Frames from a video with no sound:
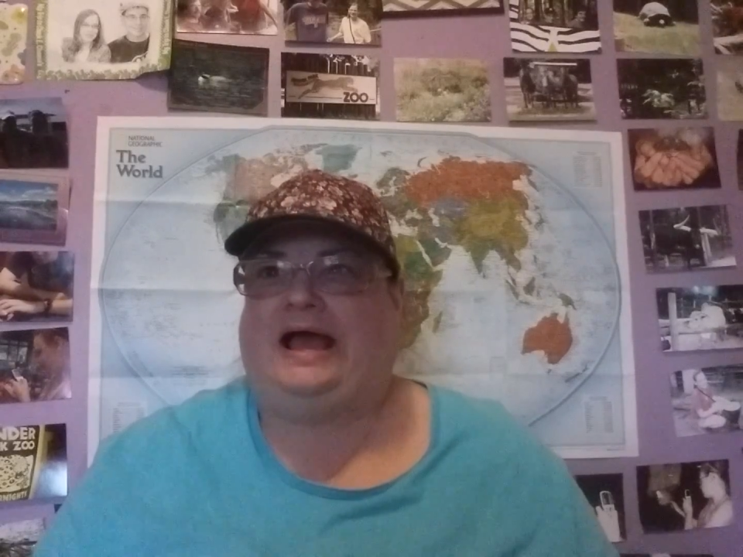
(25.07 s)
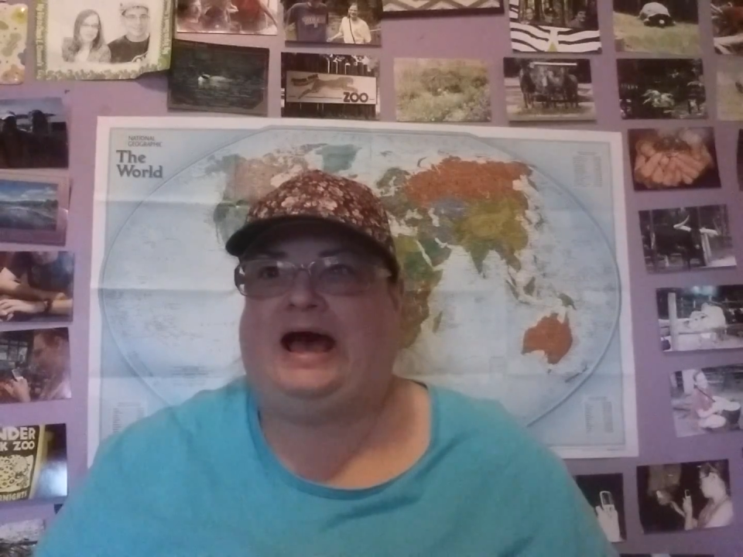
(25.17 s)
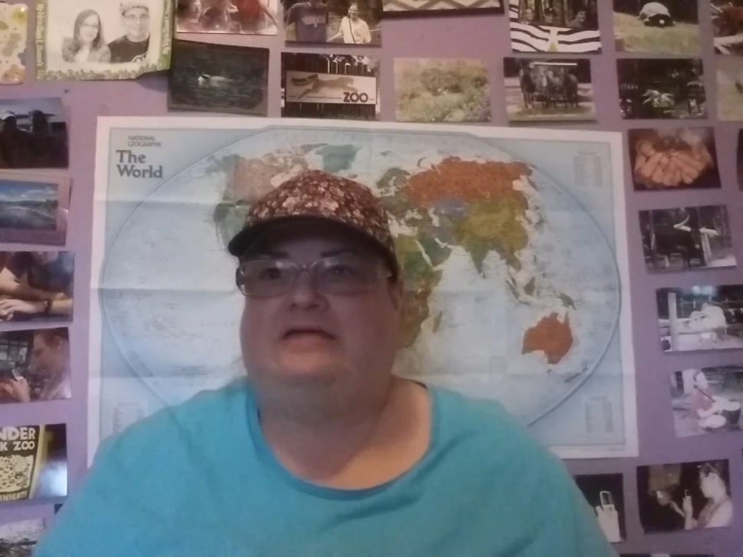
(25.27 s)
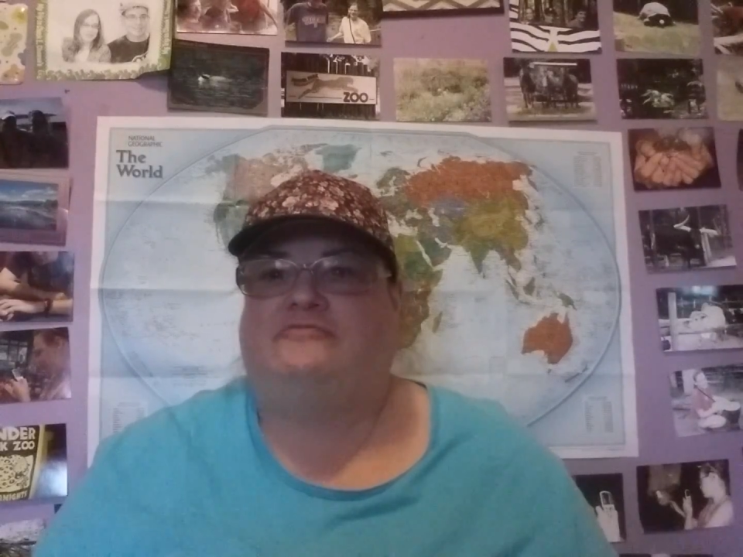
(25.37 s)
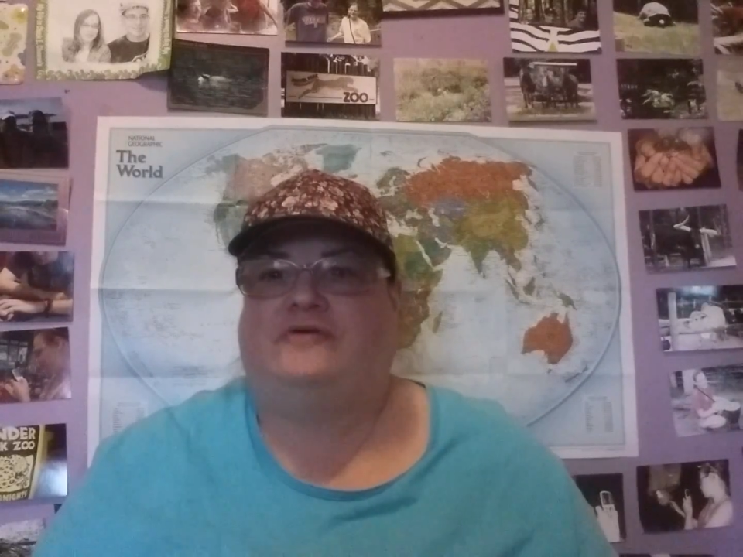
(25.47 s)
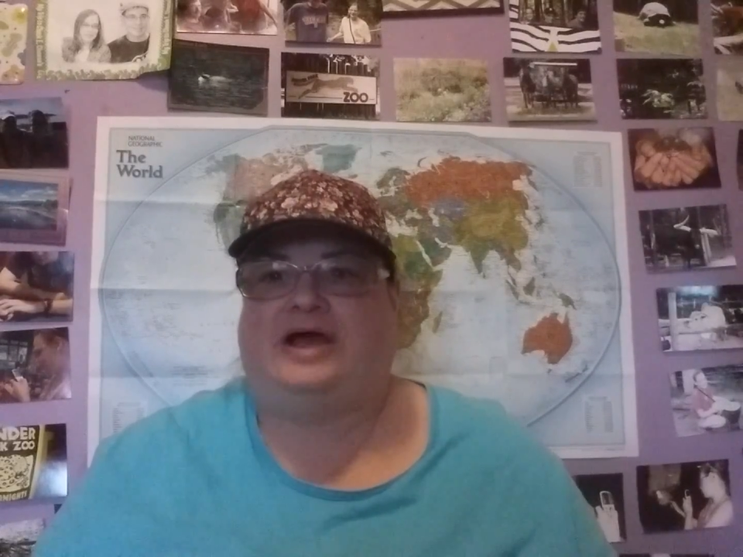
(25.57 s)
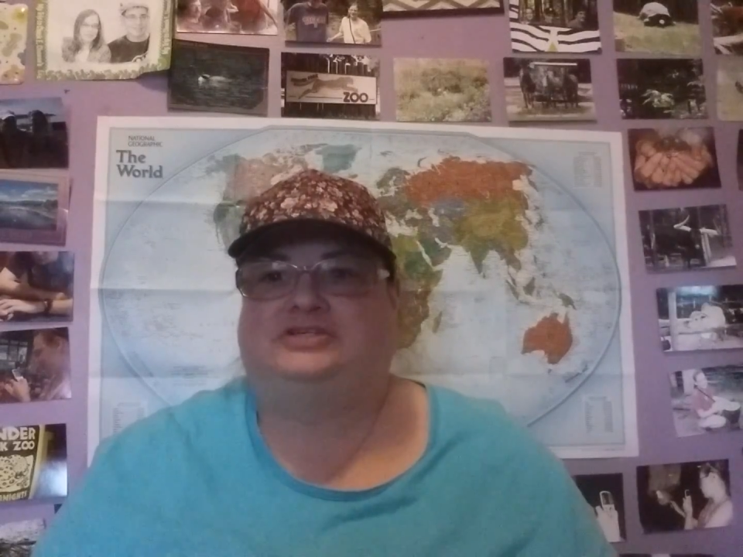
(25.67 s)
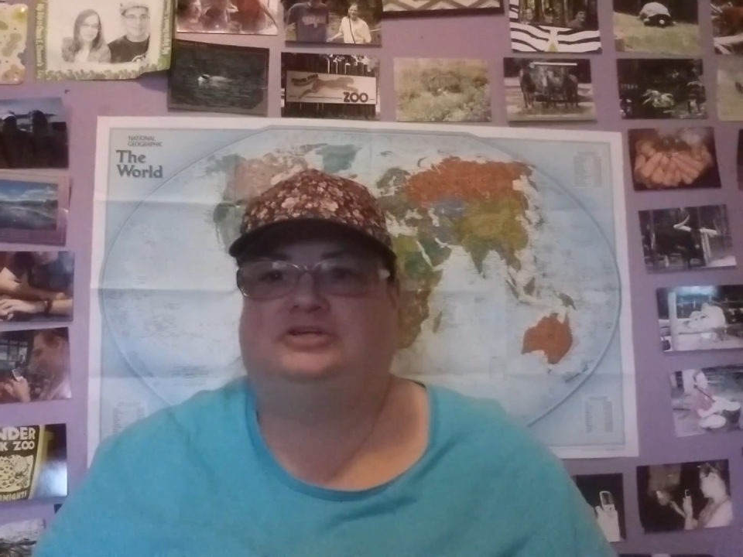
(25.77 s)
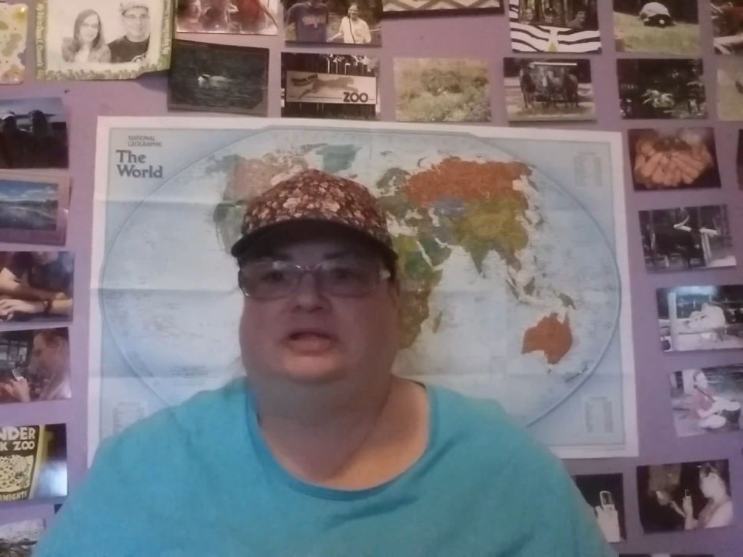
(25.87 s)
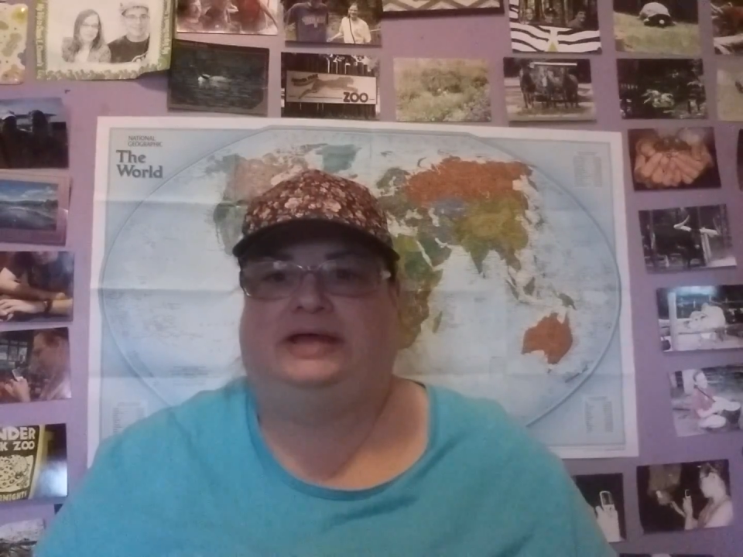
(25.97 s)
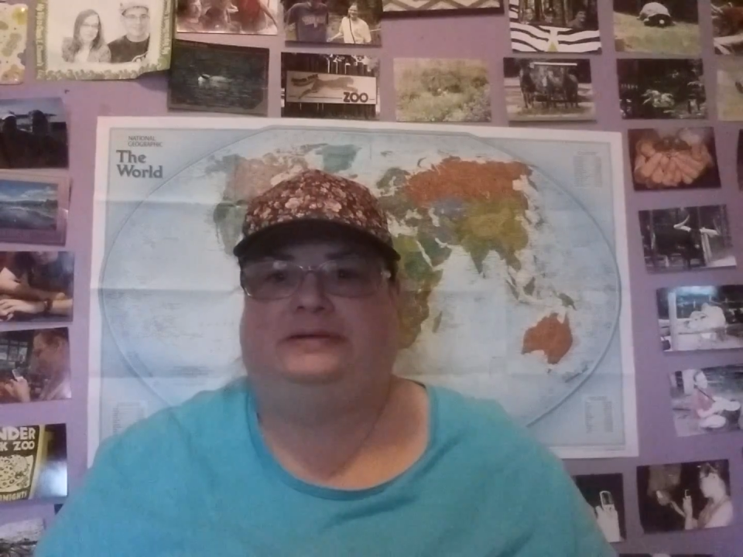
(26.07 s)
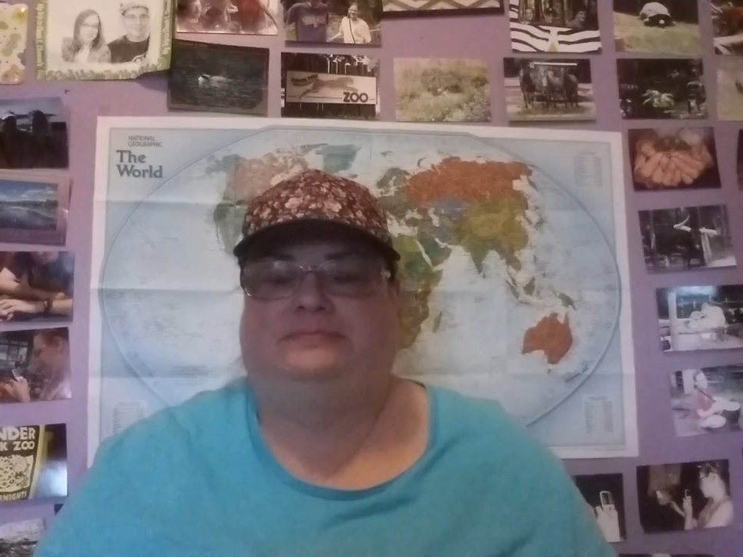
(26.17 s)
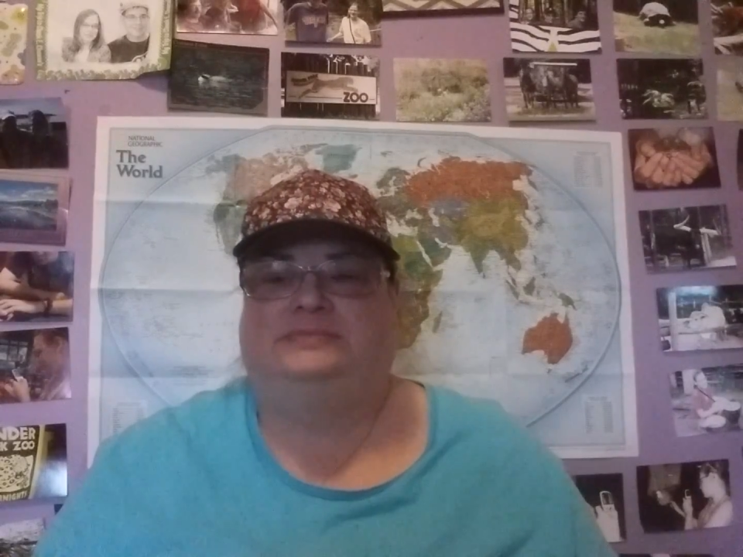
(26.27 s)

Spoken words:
on for extra light